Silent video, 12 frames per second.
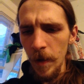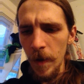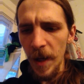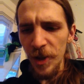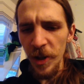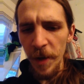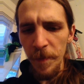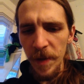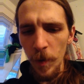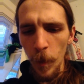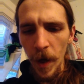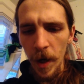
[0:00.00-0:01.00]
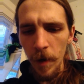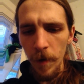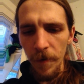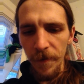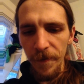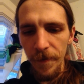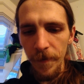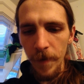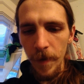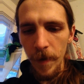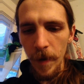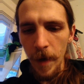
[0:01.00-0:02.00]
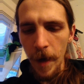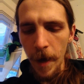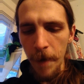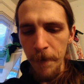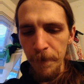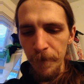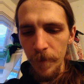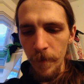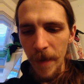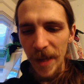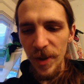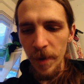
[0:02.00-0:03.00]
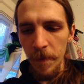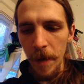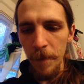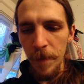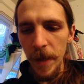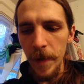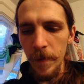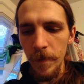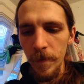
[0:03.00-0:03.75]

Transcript: I try to be aware of matching my beat